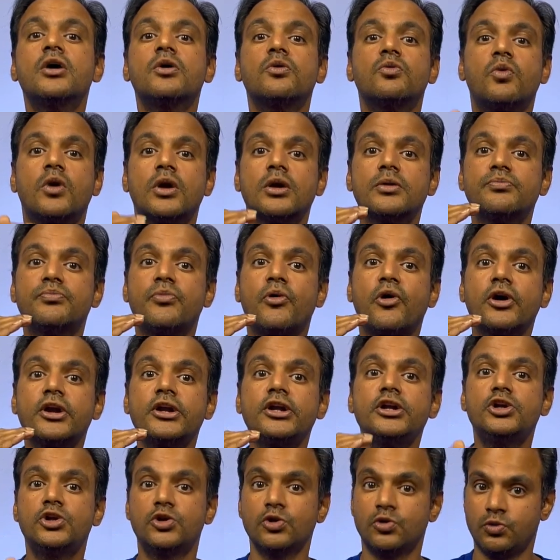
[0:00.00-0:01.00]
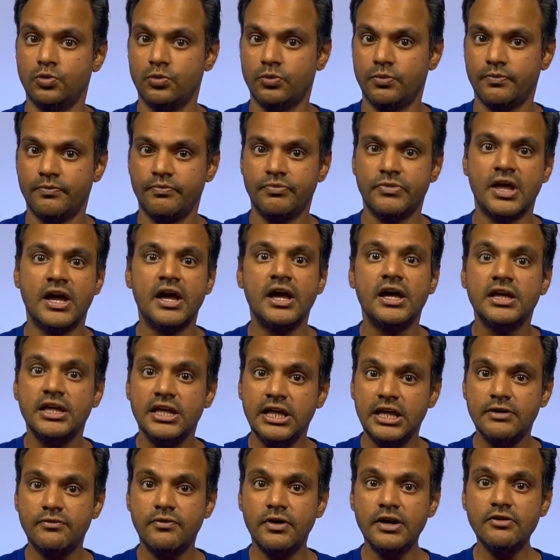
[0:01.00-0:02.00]
1.2.
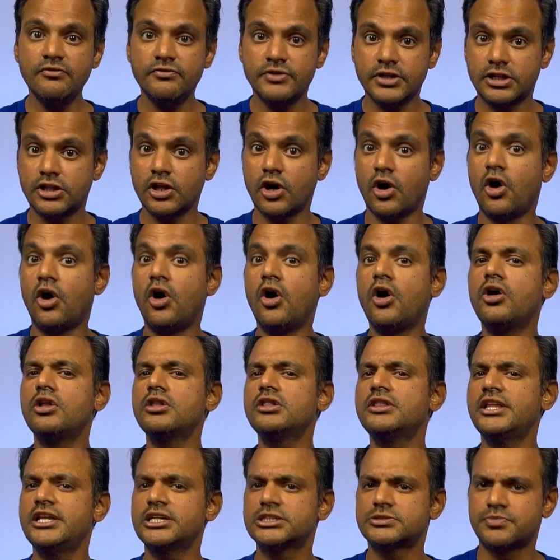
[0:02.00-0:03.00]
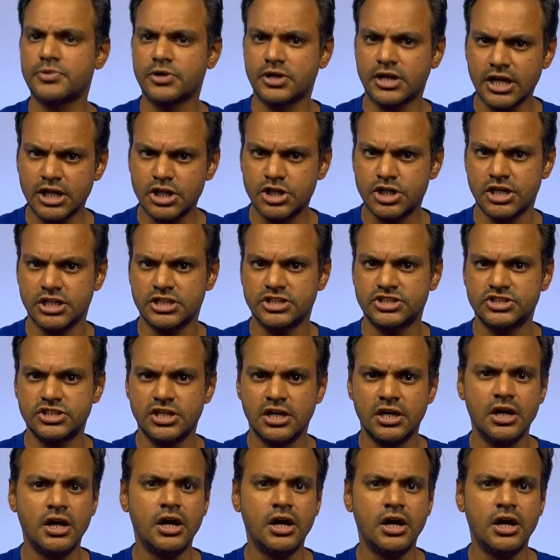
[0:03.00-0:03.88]
Even with all these protections,